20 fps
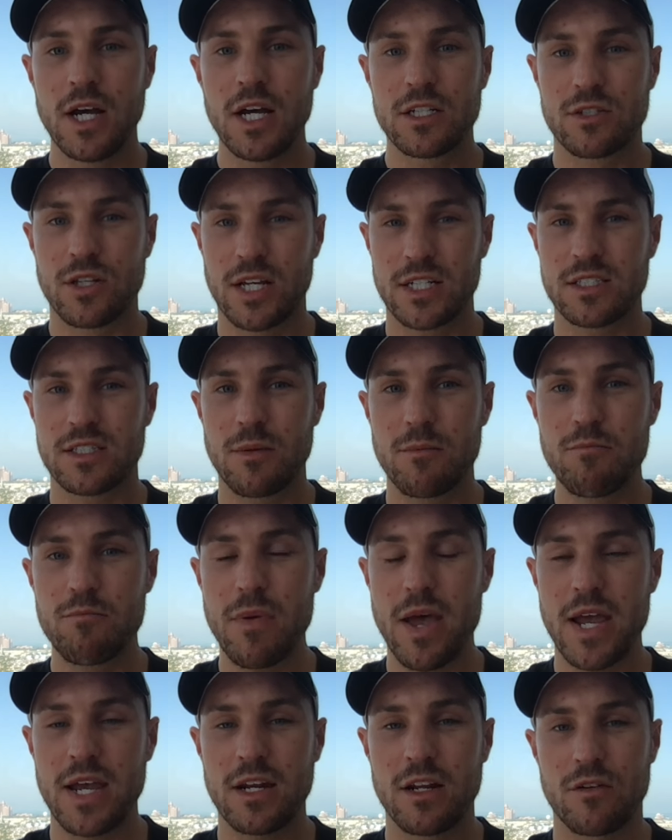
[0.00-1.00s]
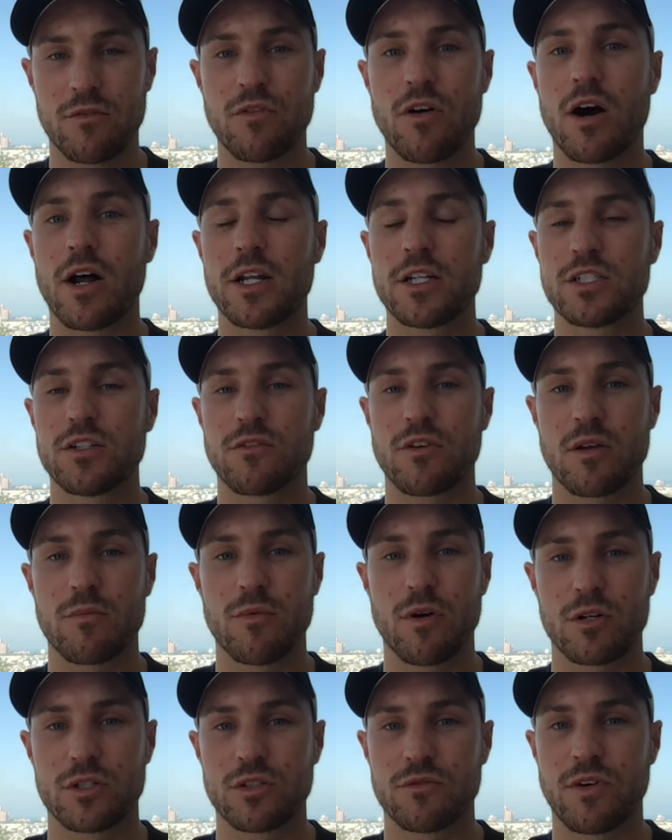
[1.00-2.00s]
So that's the main advantage of
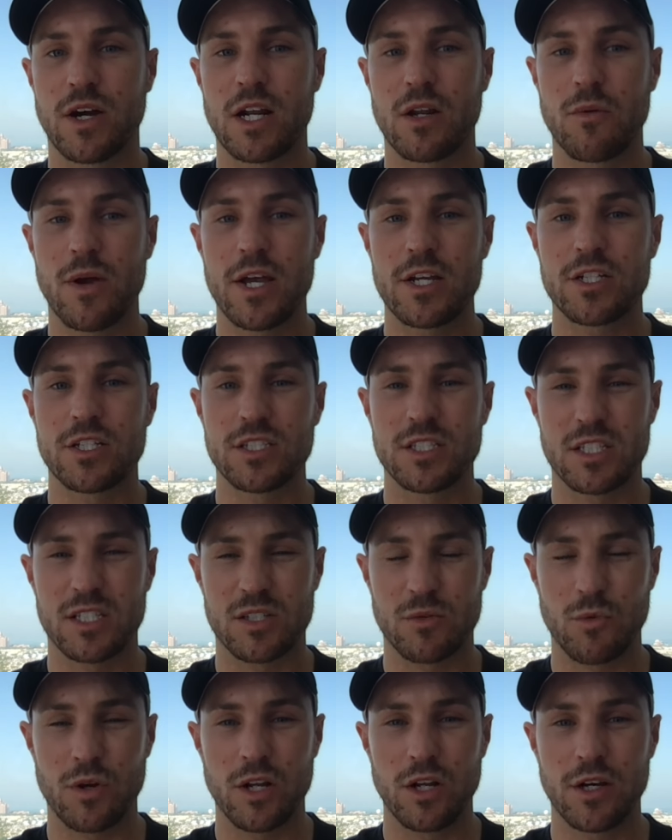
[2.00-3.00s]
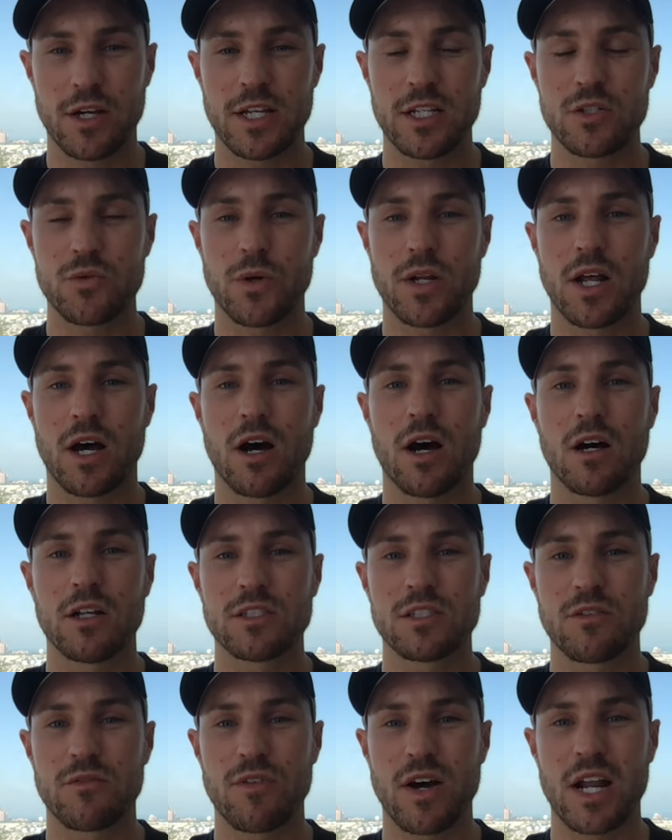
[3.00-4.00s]
commercial valuations, is we're looking to
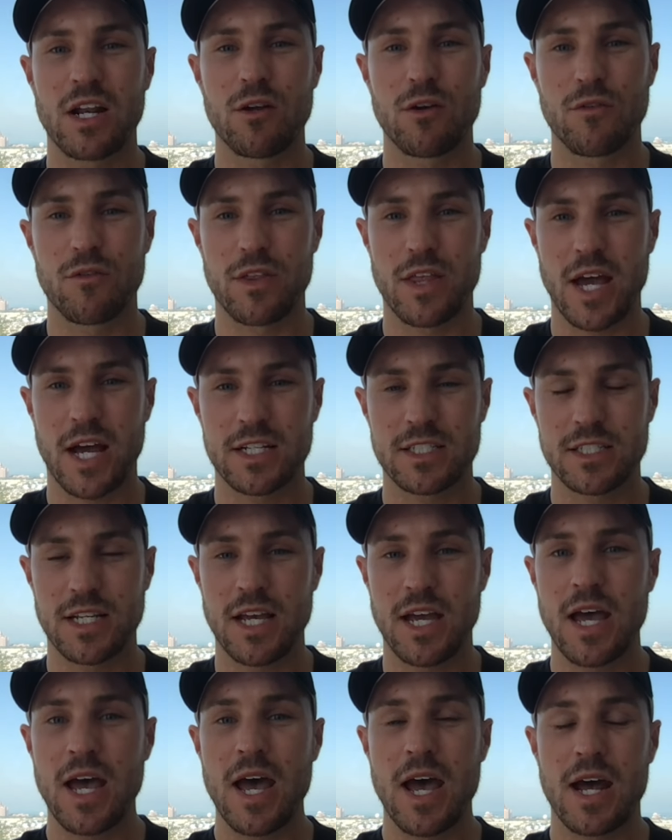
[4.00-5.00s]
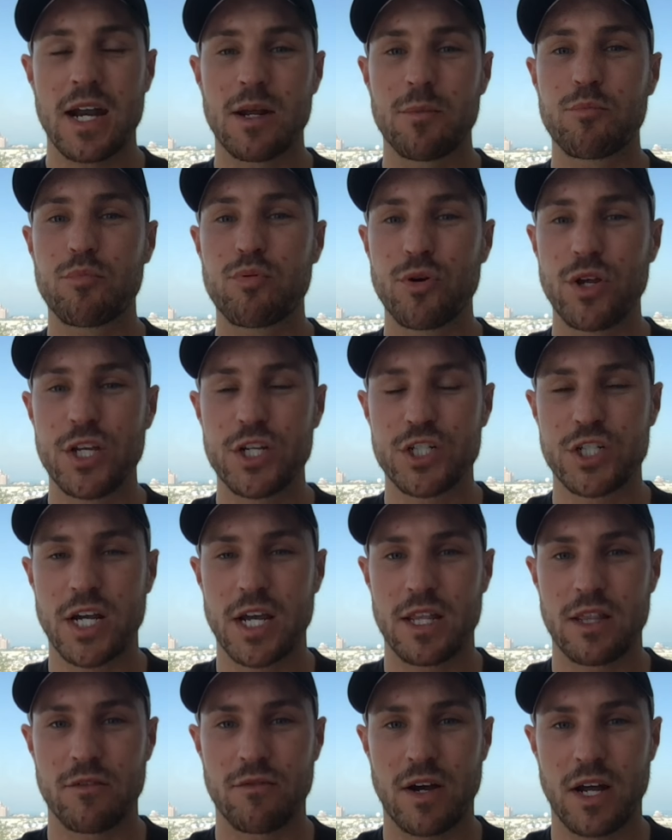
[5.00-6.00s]
enhance the value of the asset and
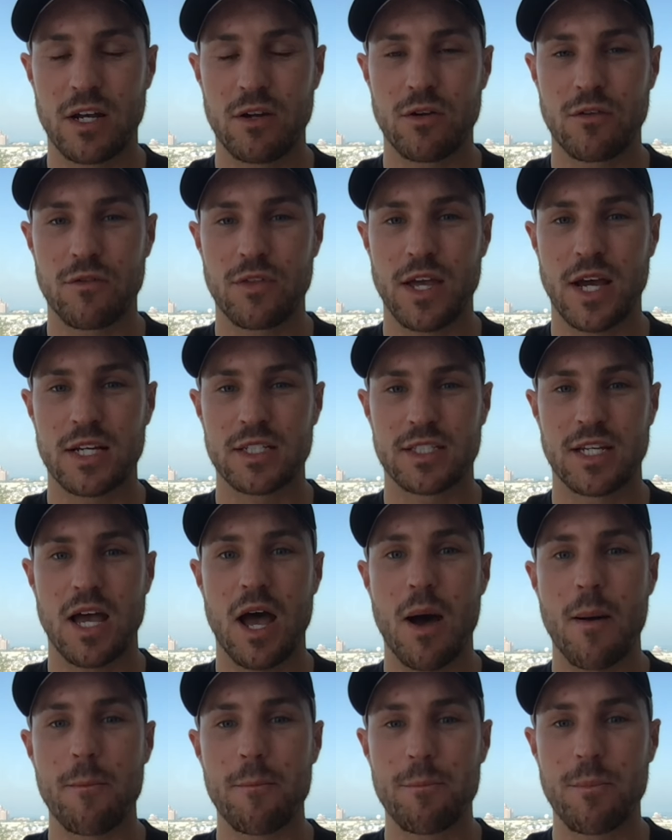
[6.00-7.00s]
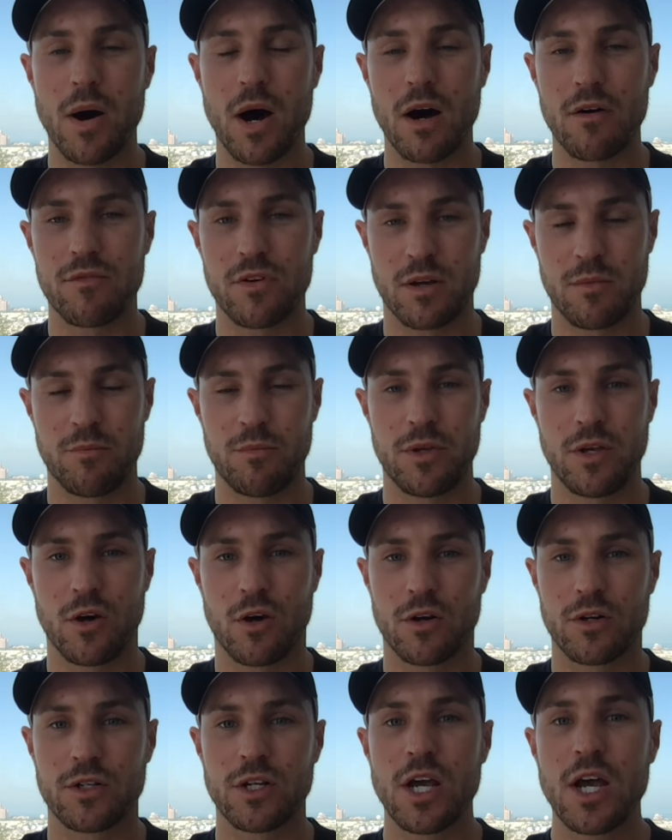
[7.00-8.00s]
appreciate the value of the asset above and
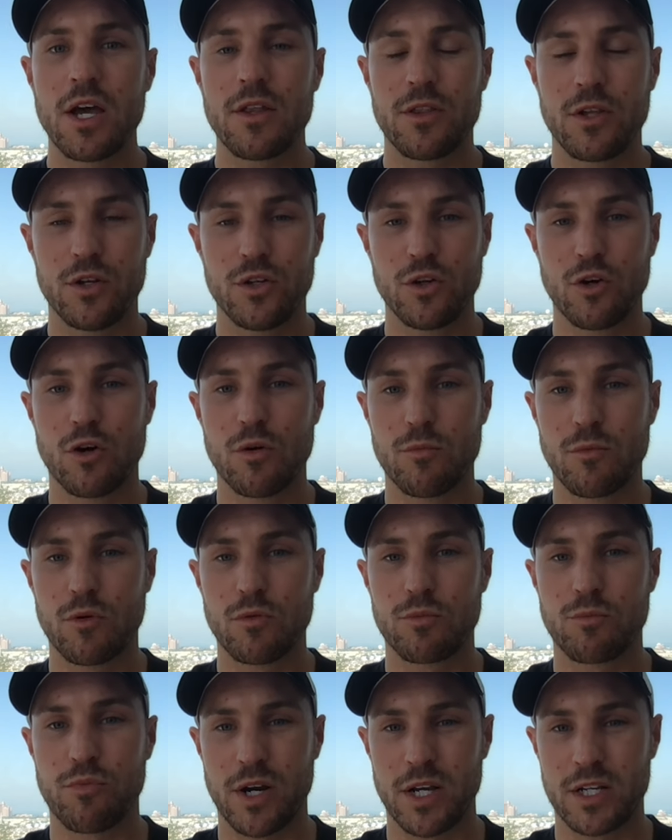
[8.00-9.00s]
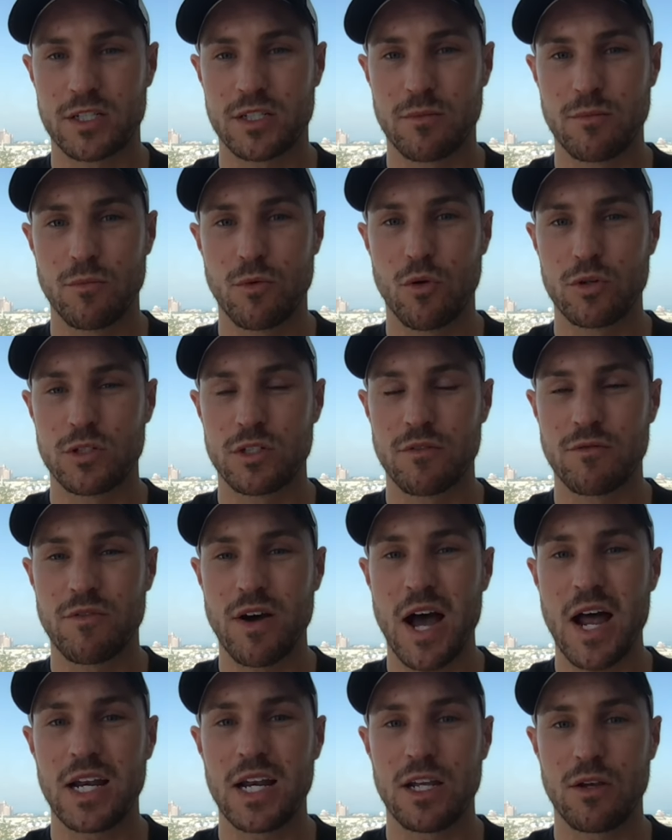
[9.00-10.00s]
beyond the normal bricks and mortar
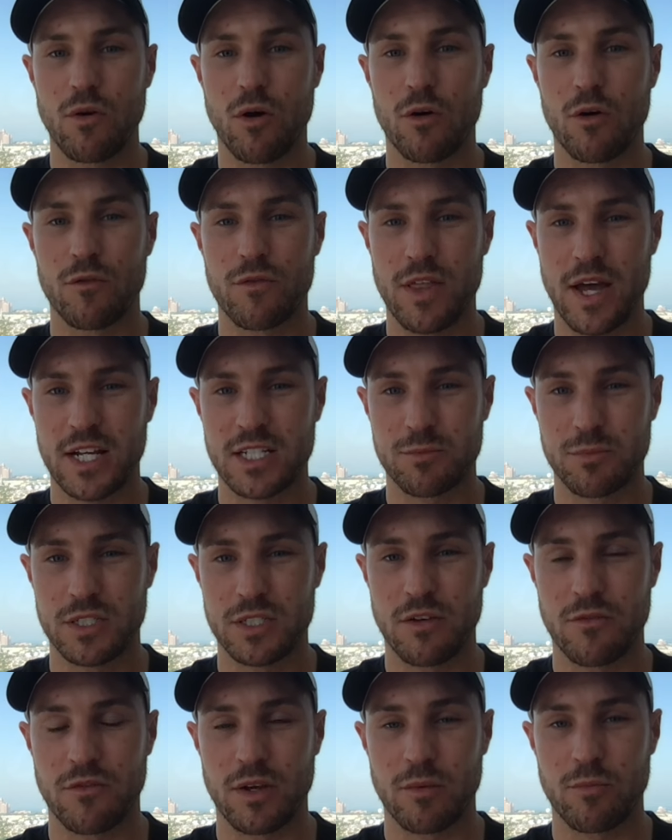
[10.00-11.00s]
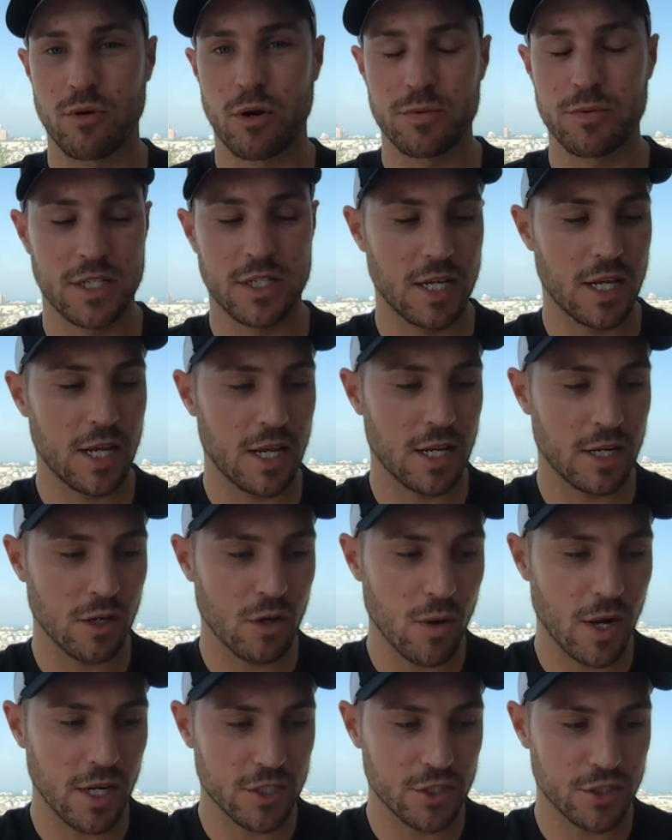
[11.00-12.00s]
value of that specific property in
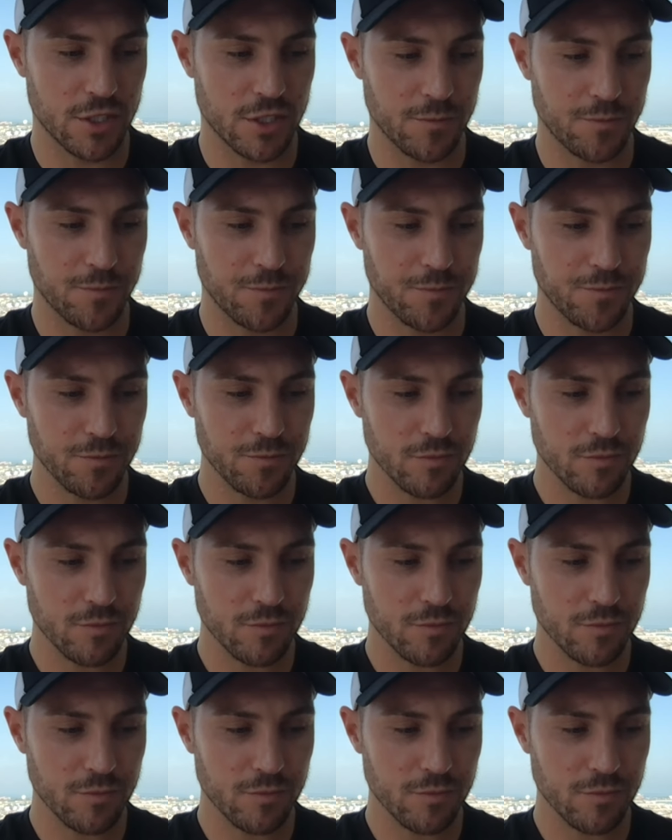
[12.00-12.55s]
question.